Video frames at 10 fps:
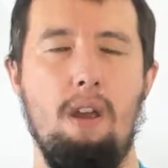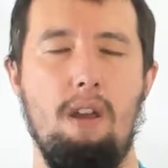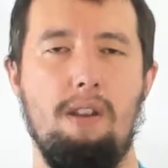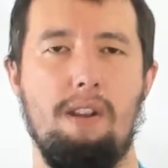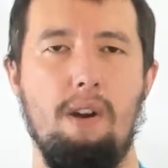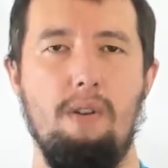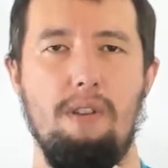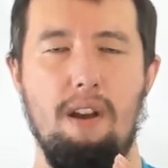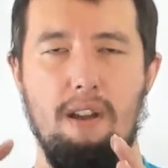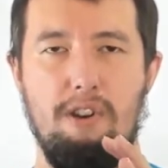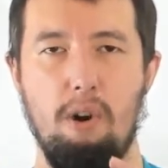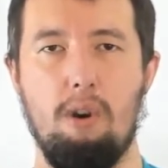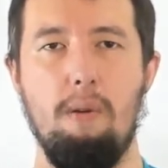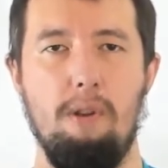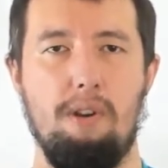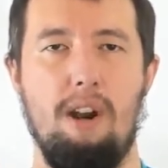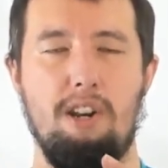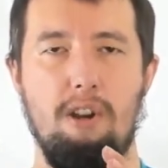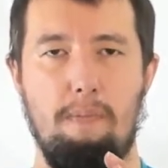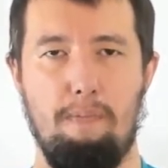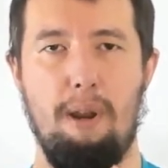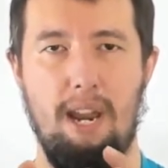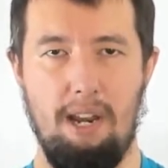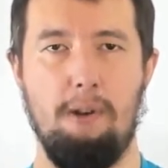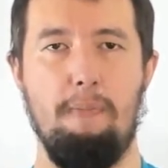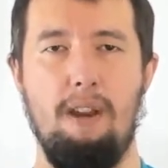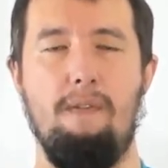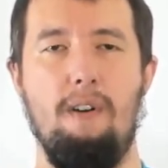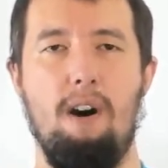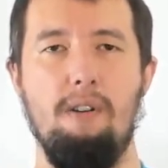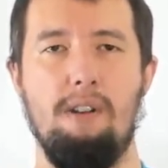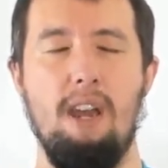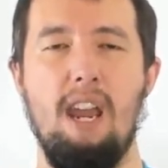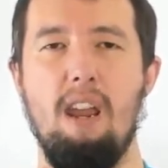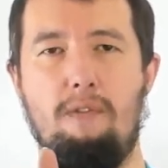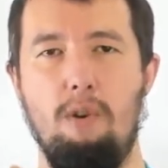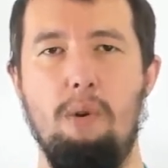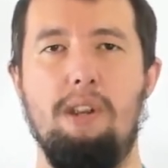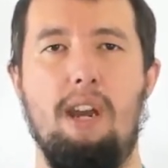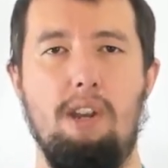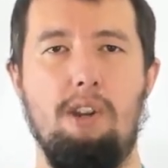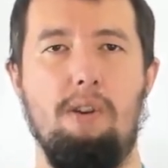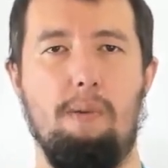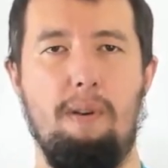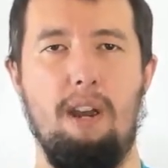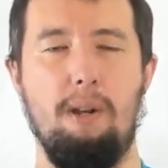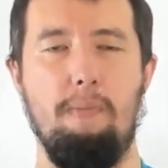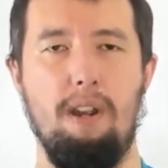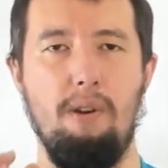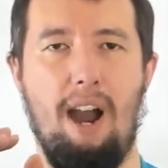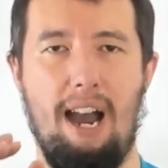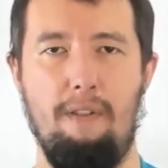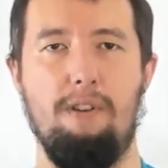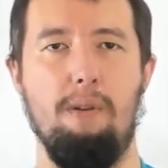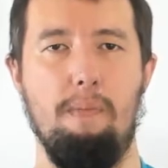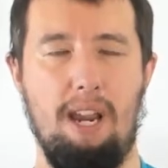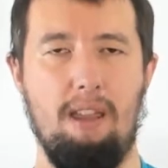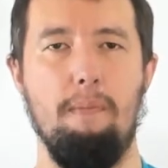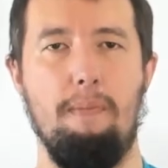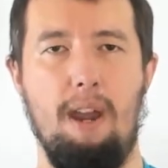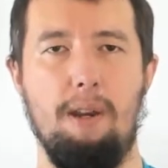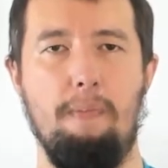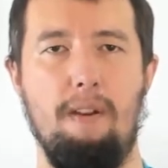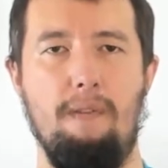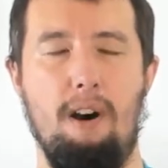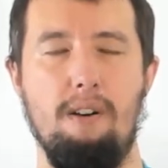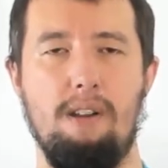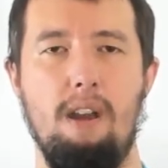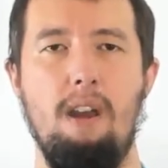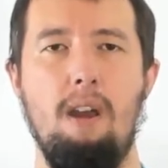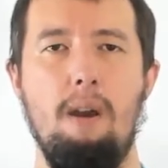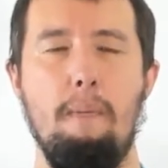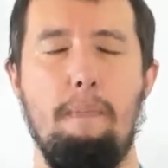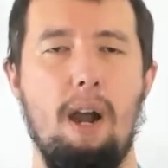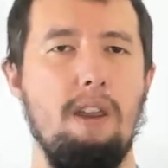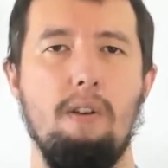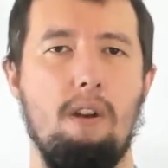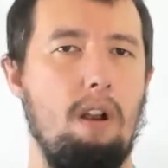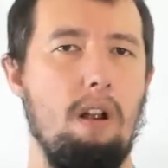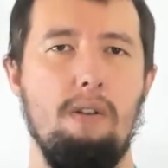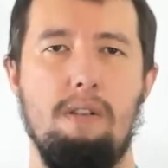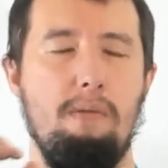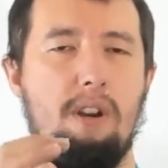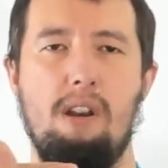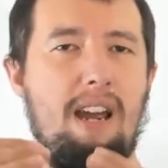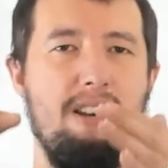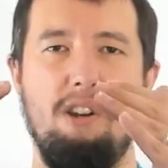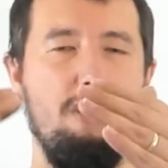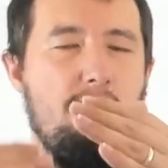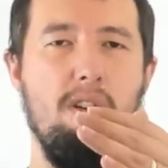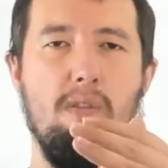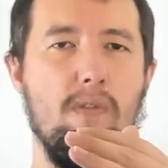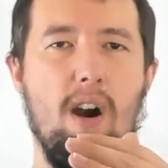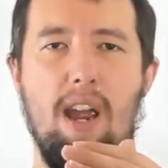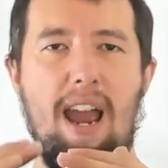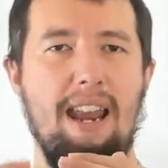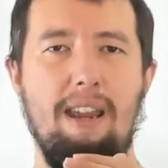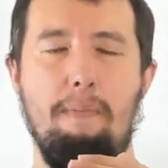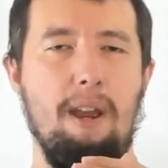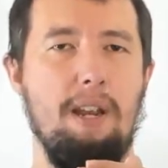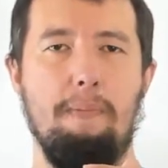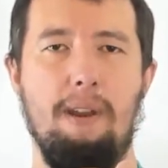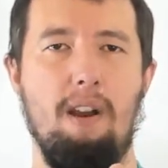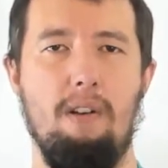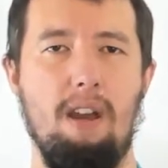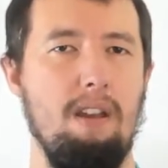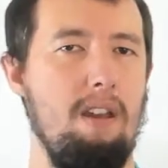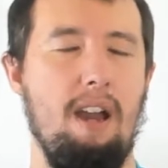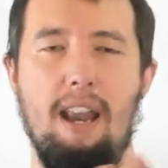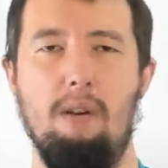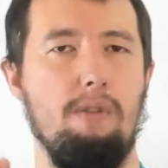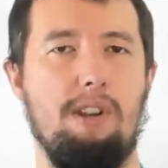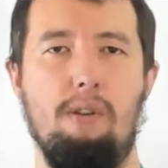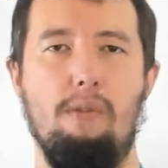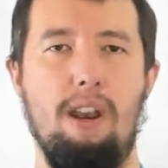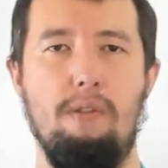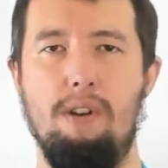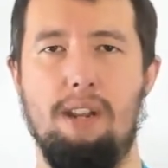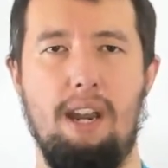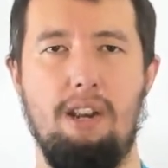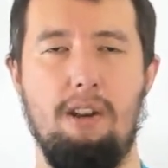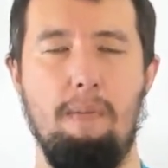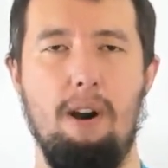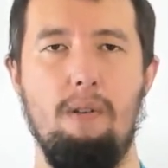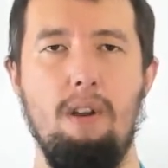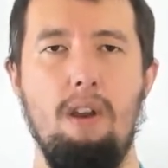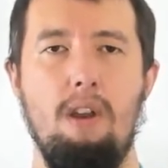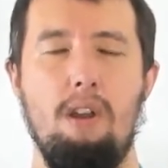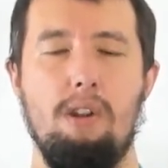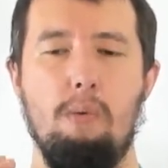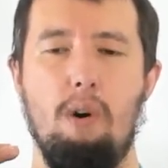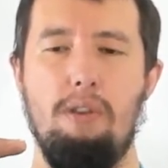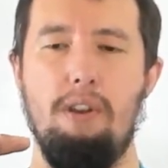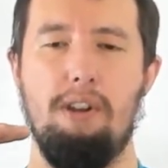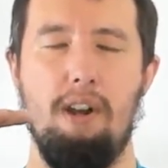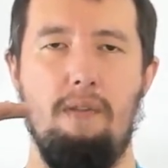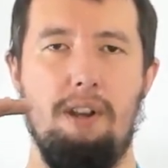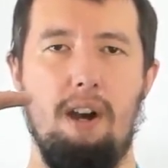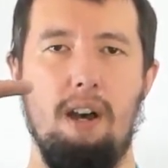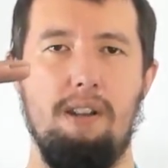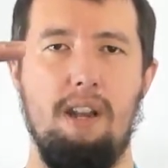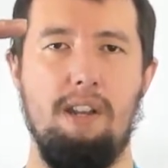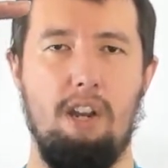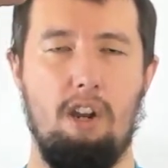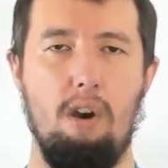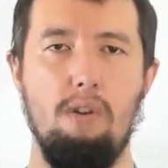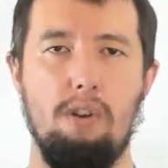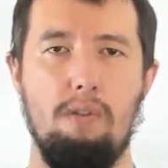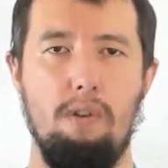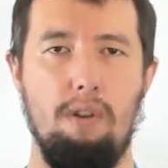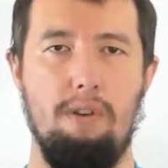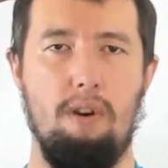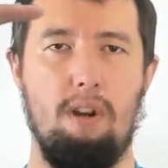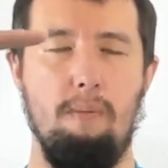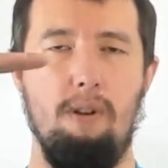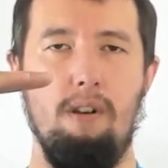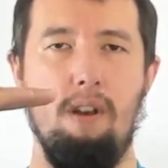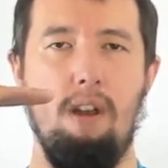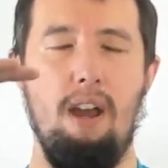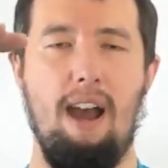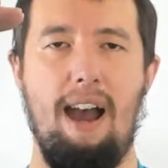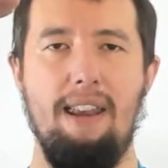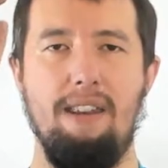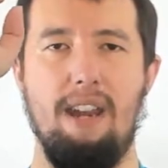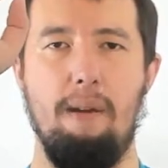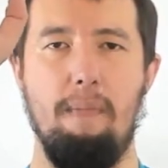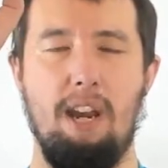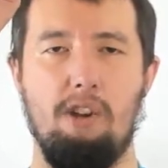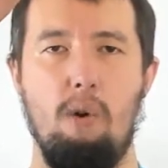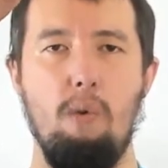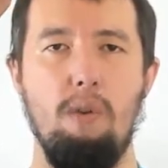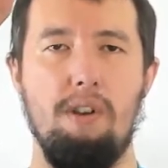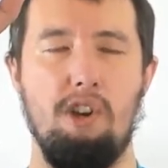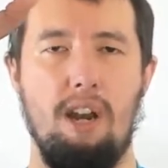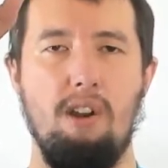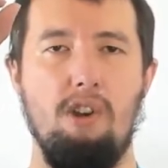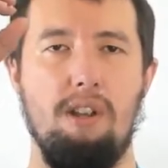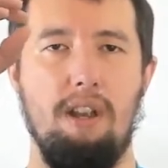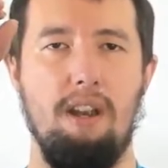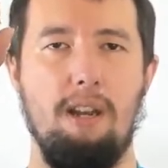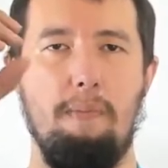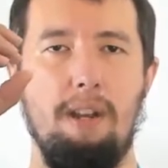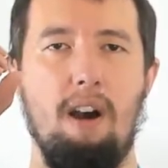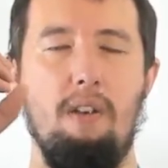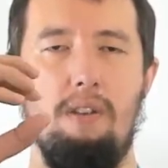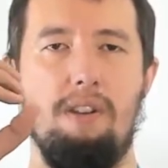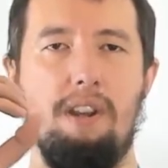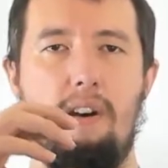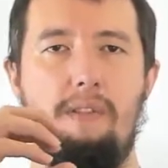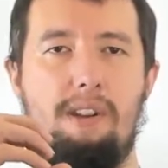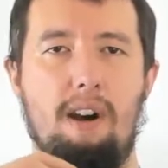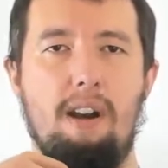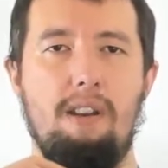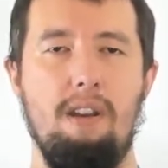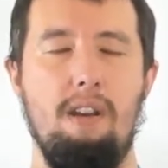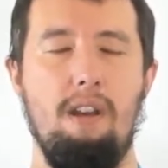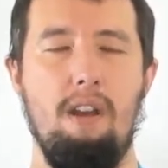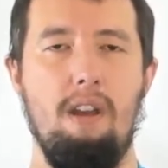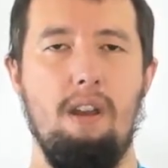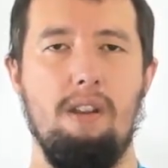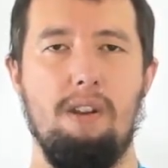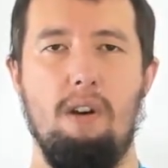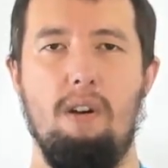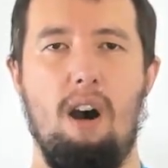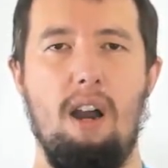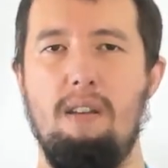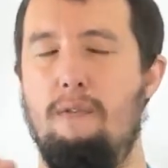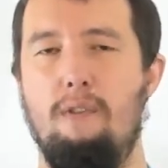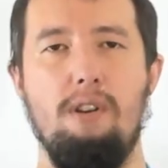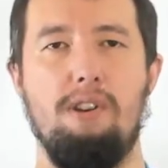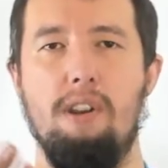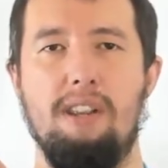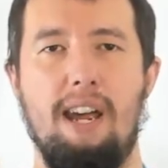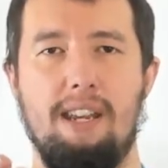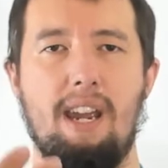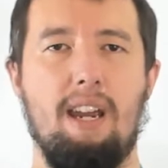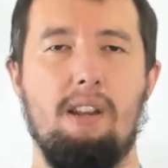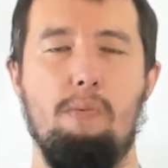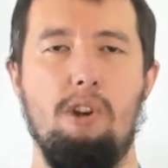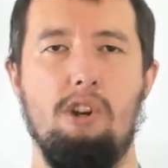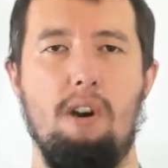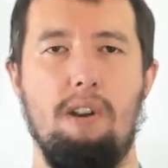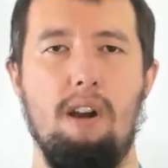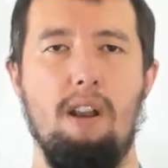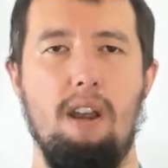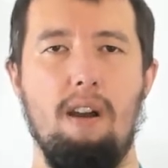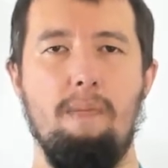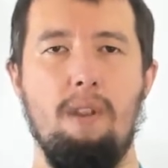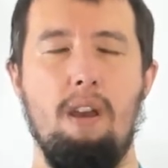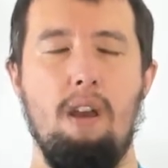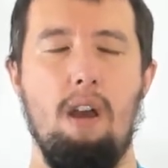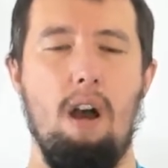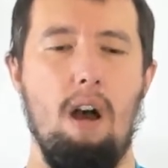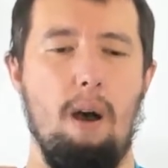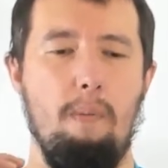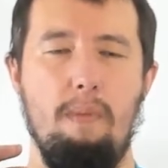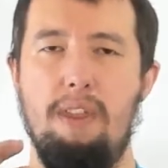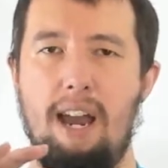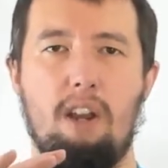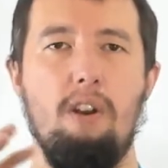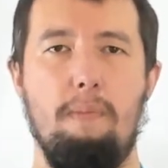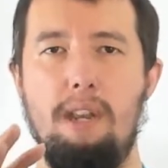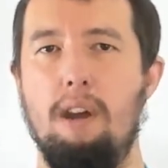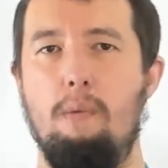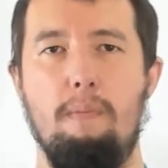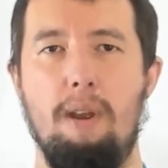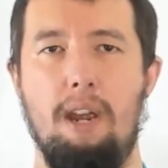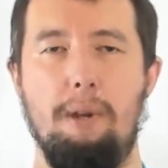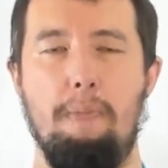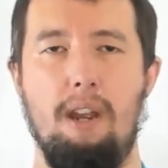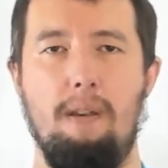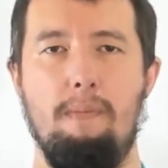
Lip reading: So the documents are actually PHP files. If you intend to use PHP, you have to make them PHP files. But you can actually just not write any PHP on it, and it will still render as HTML. So what the server does is it goes through the document and it makes all the changes that need to be done on the server side. So for instance, that text we showed earlier, that could have been done with PHP.